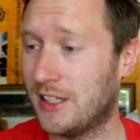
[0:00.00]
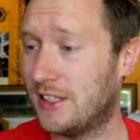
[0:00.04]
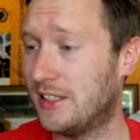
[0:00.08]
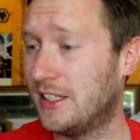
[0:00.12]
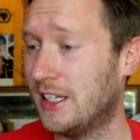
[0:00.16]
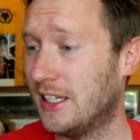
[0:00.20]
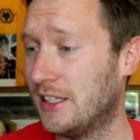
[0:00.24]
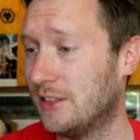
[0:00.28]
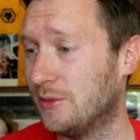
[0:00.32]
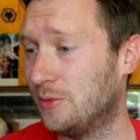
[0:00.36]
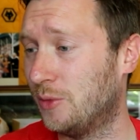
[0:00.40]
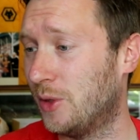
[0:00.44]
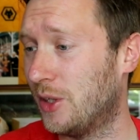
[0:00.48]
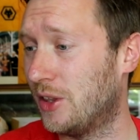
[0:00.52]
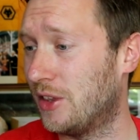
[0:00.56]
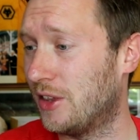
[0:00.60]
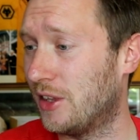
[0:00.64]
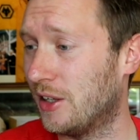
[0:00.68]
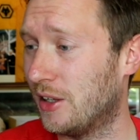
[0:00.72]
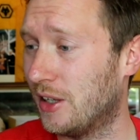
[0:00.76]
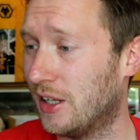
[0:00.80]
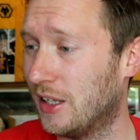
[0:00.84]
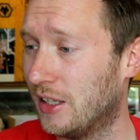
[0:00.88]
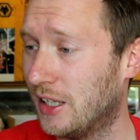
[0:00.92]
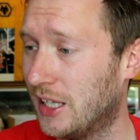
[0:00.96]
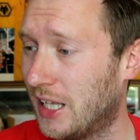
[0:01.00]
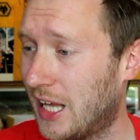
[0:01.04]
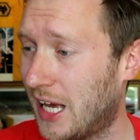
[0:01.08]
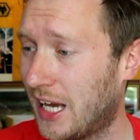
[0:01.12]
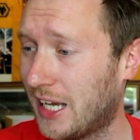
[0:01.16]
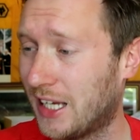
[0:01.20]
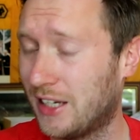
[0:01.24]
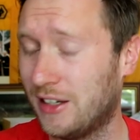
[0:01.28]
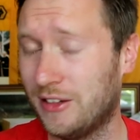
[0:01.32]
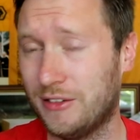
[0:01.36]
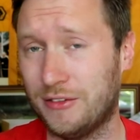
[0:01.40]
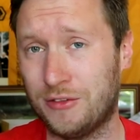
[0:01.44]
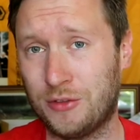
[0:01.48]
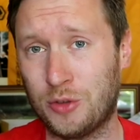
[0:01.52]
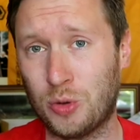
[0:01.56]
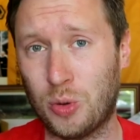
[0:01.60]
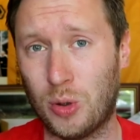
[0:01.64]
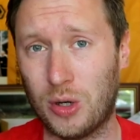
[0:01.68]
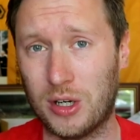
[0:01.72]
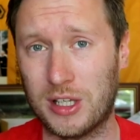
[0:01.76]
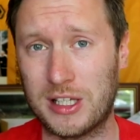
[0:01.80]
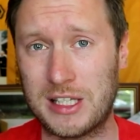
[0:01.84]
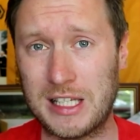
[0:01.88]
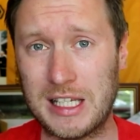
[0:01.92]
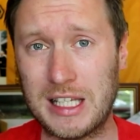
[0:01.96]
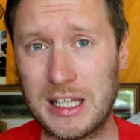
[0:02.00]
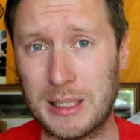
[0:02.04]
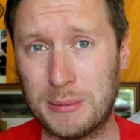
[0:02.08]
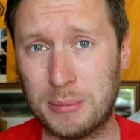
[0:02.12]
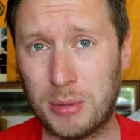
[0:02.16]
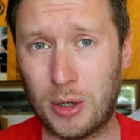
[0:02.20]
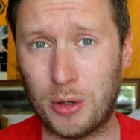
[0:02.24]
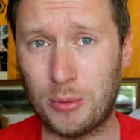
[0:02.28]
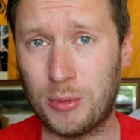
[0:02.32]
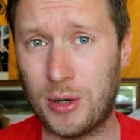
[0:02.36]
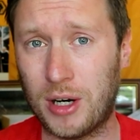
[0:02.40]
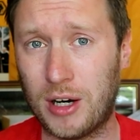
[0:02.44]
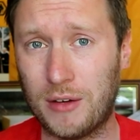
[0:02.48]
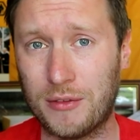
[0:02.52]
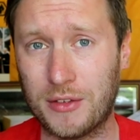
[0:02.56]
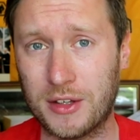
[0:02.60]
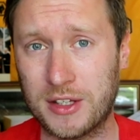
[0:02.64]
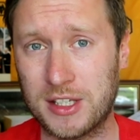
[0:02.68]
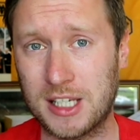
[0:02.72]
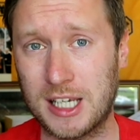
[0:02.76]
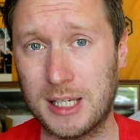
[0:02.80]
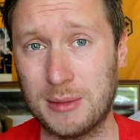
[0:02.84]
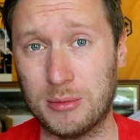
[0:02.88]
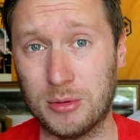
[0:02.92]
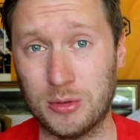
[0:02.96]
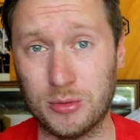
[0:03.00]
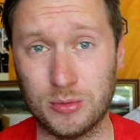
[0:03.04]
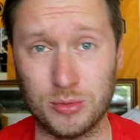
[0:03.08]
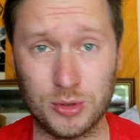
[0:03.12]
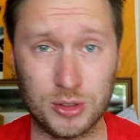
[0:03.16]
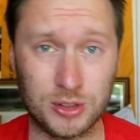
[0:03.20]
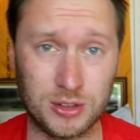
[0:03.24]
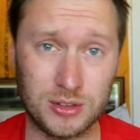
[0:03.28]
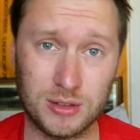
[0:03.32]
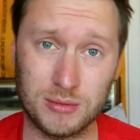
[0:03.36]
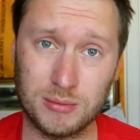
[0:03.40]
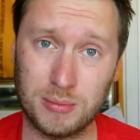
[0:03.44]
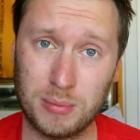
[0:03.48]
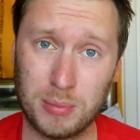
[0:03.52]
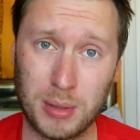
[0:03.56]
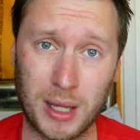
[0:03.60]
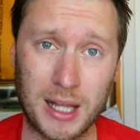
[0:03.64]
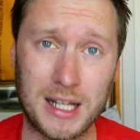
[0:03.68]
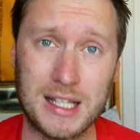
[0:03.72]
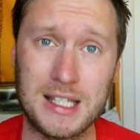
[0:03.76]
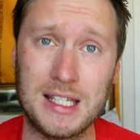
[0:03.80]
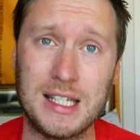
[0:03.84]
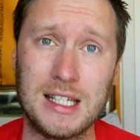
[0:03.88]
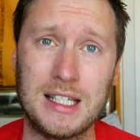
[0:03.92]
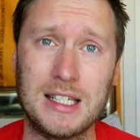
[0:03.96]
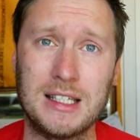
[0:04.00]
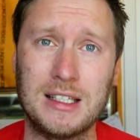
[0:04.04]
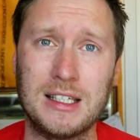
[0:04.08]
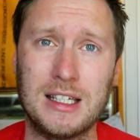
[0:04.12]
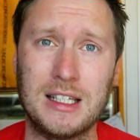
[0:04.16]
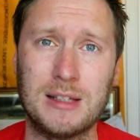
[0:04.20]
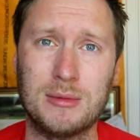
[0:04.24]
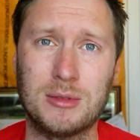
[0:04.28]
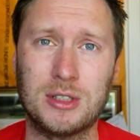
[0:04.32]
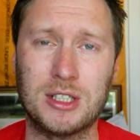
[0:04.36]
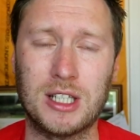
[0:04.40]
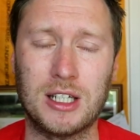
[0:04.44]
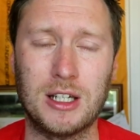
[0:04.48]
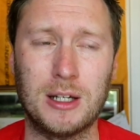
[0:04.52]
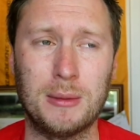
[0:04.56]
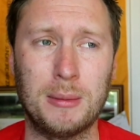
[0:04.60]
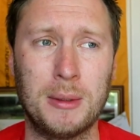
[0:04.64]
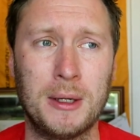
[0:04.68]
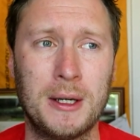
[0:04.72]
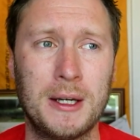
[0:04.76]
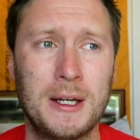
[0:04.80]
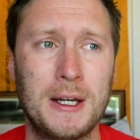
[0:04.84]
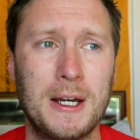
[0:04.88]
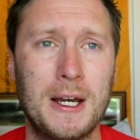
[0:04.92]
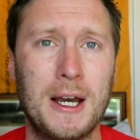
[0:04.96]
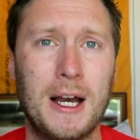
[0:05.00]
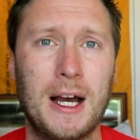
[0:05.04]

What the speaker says: this season, with the lack of quality in the bottom half of the table, was plenty to see them stay up.